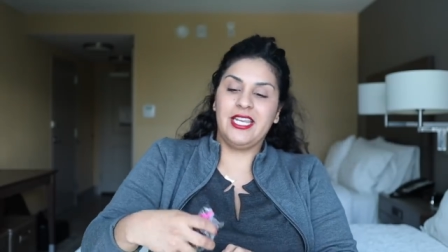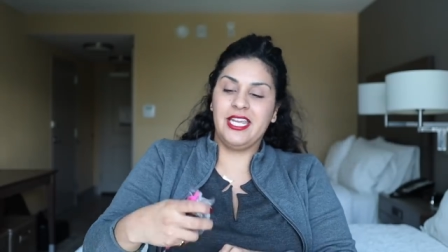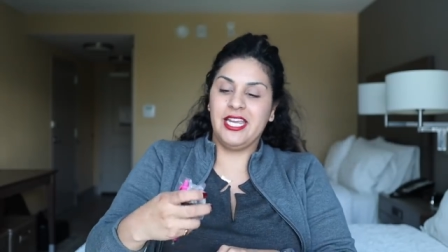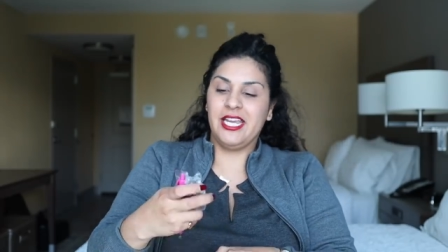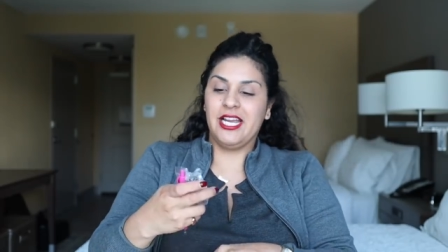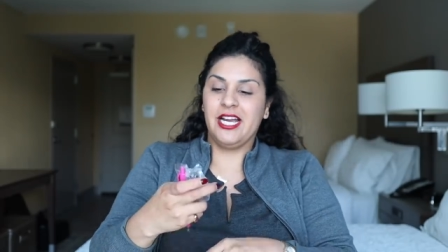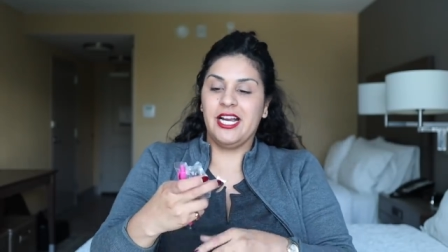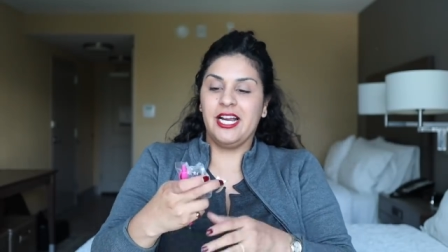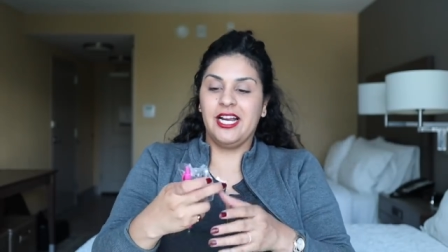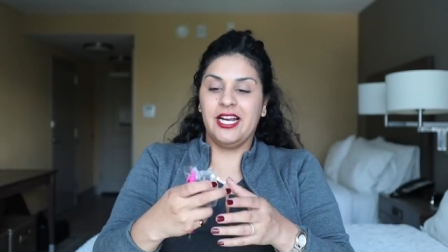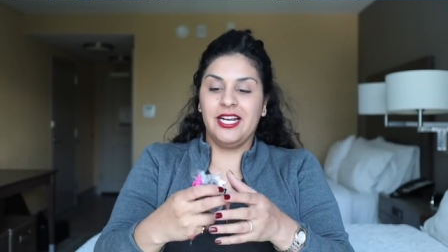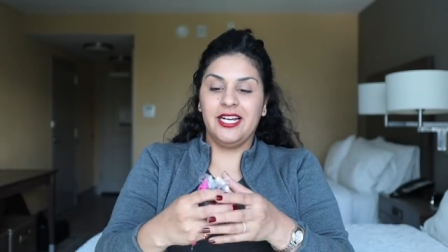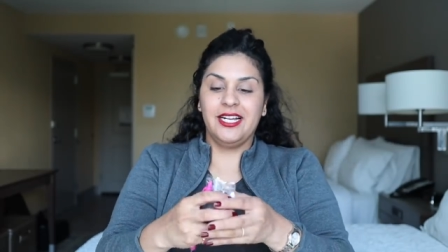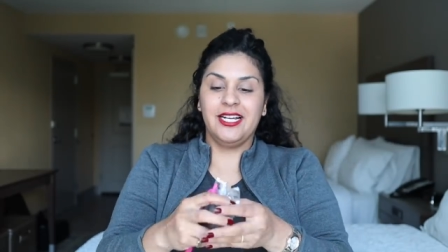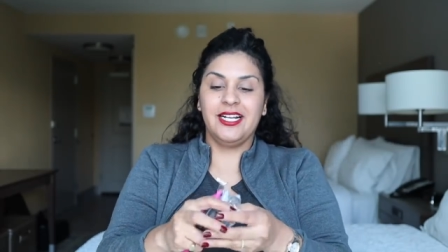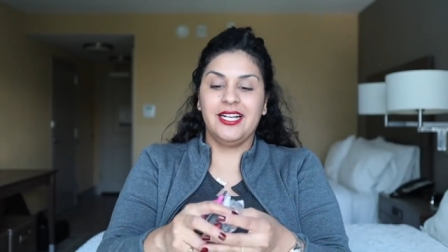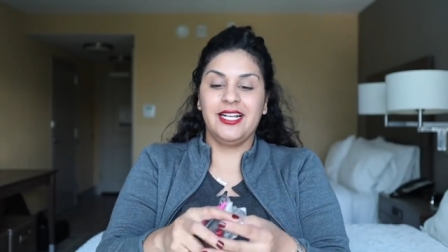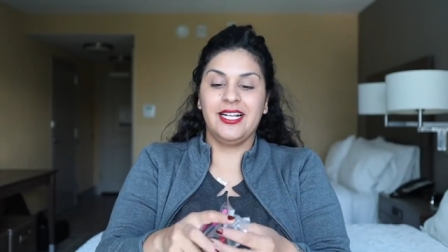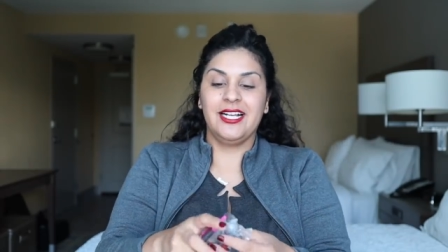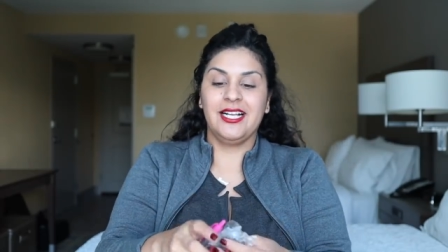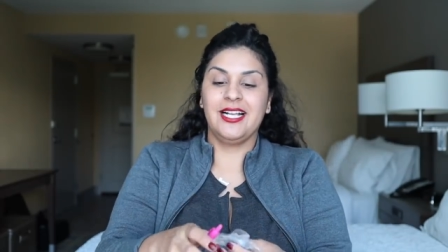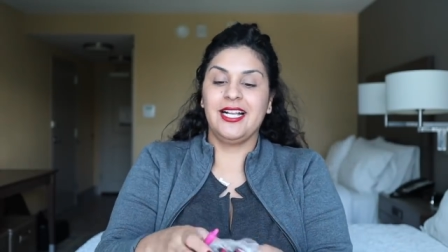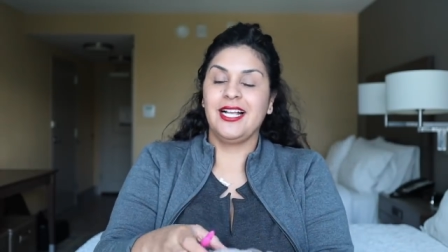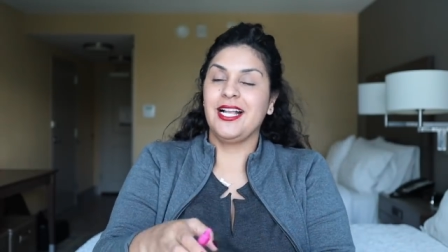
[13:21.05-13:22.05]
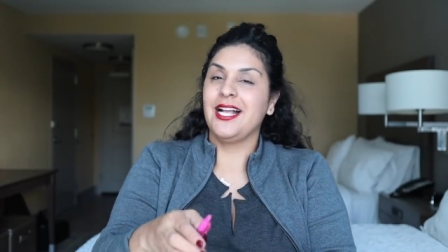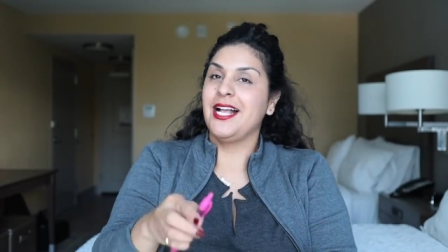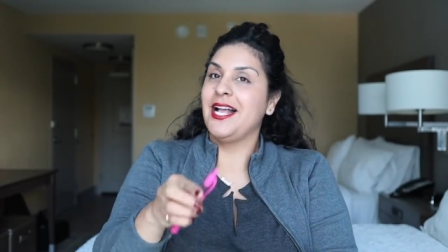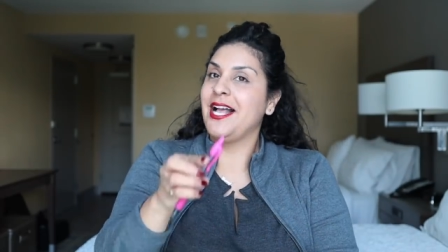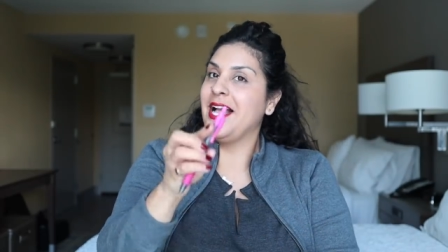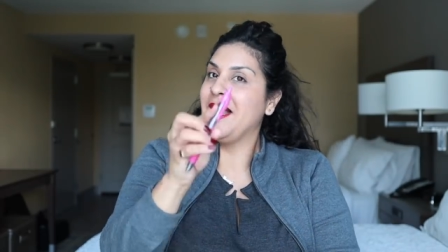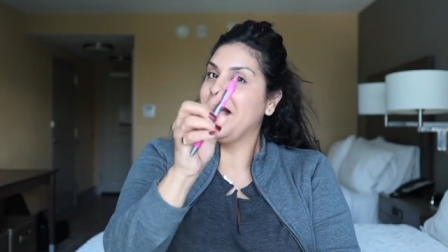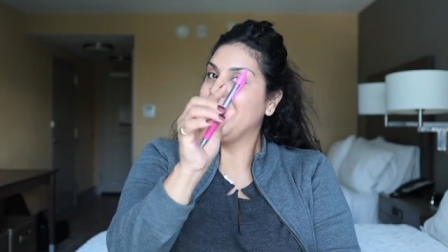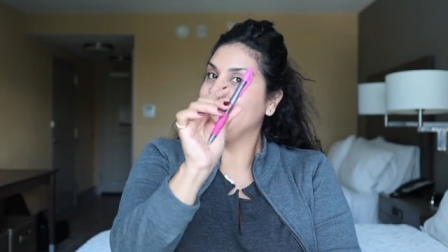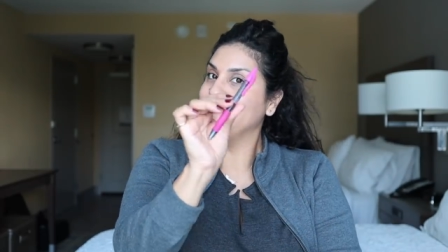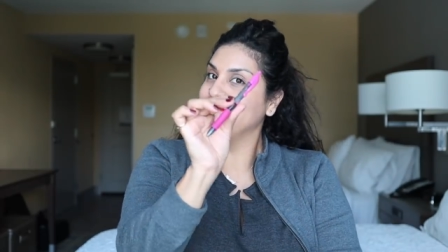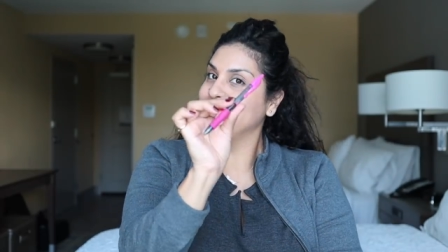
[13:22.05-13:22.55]
here
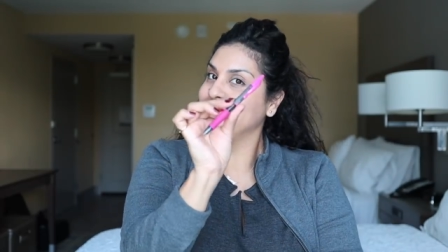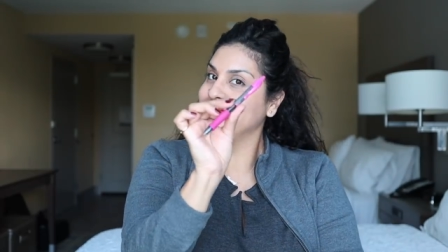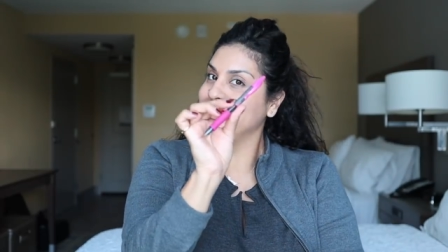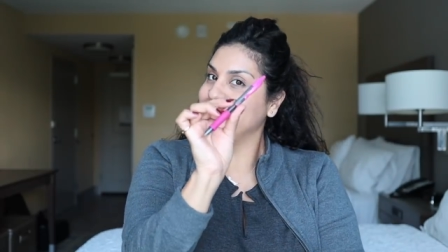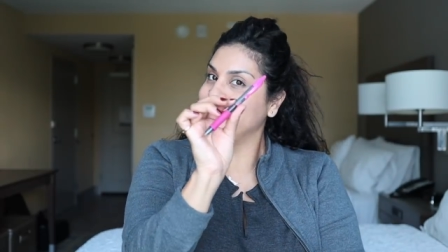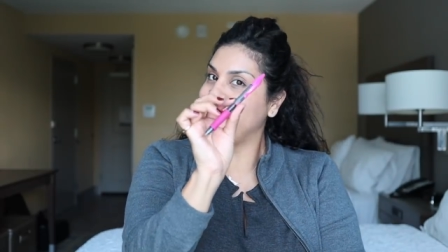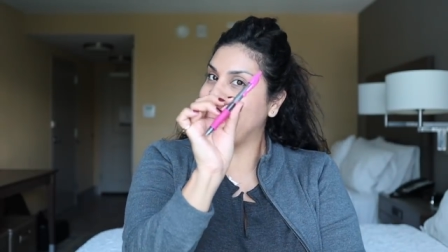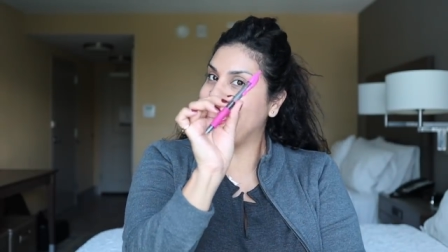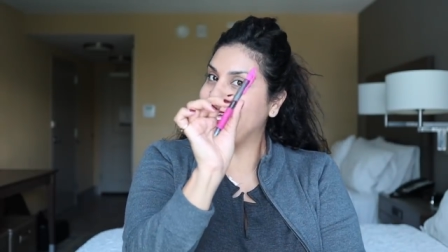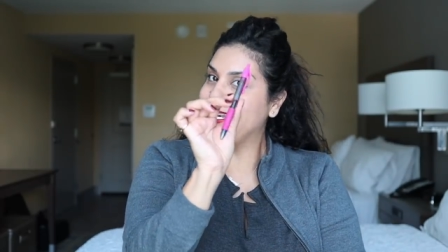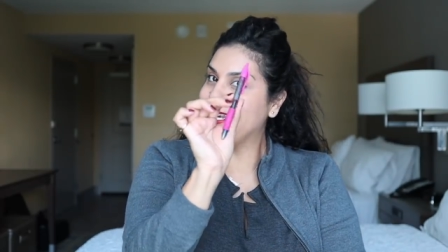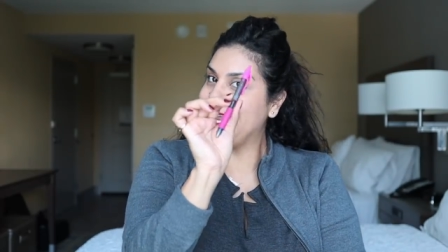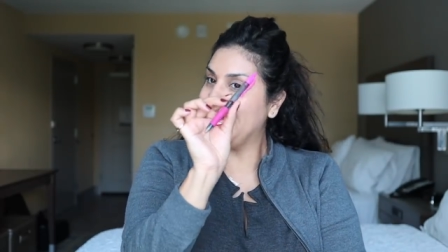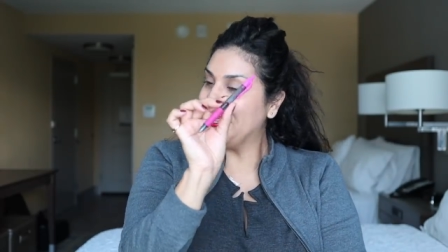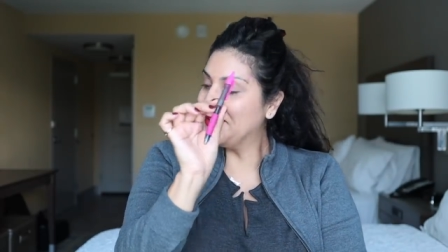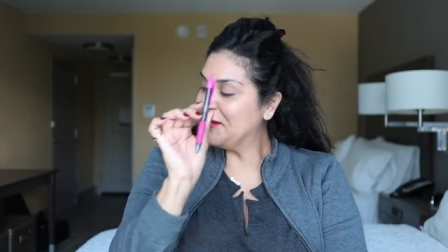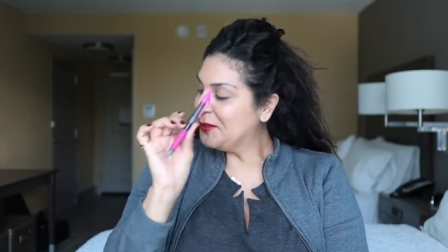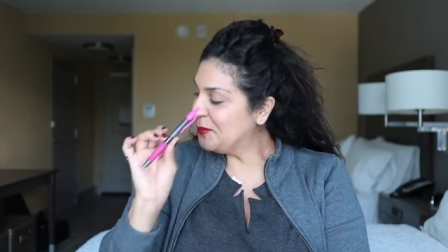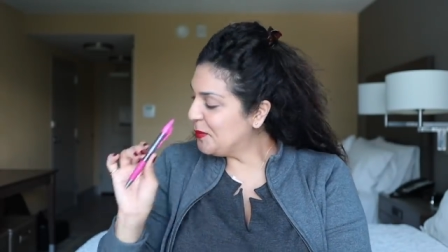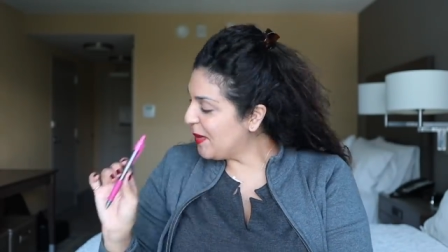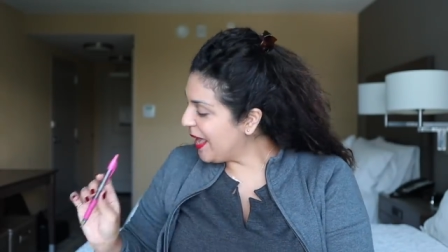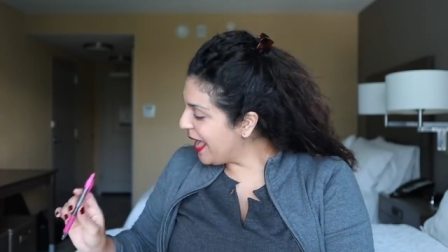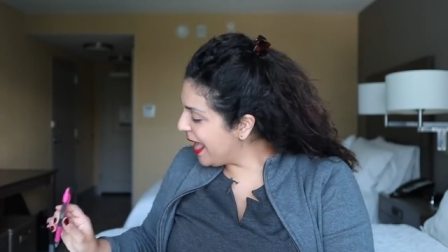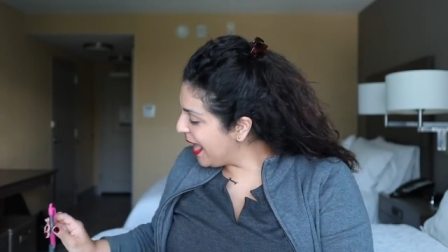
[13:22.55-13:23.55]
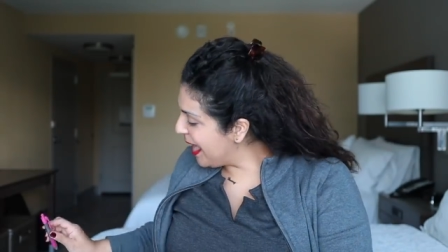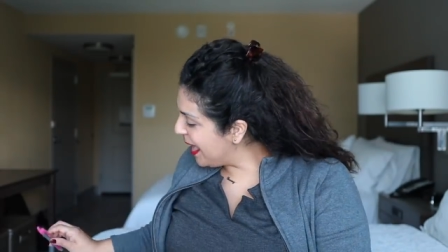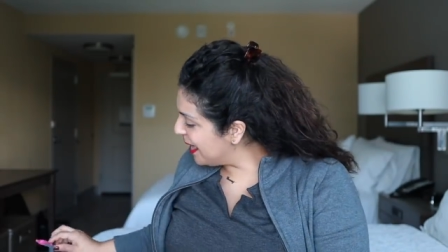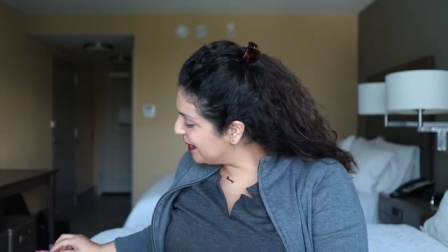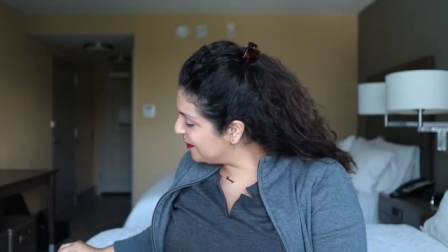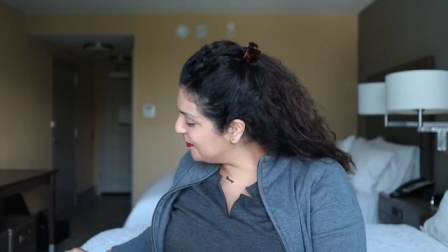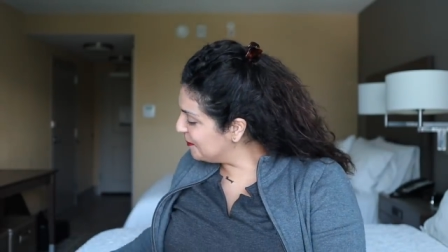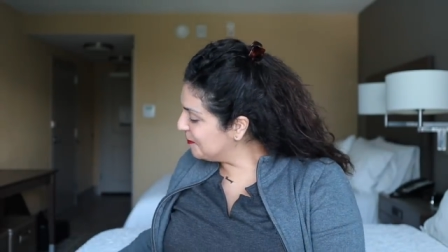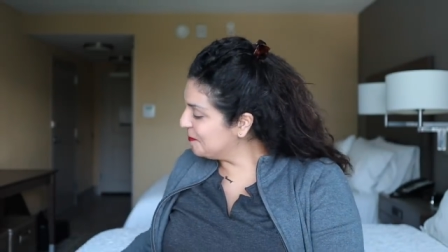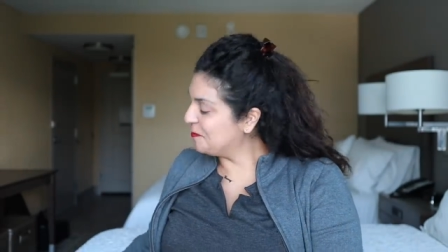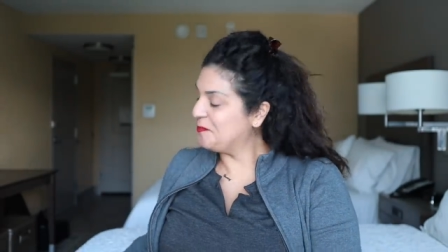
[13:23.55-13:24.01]
another pen,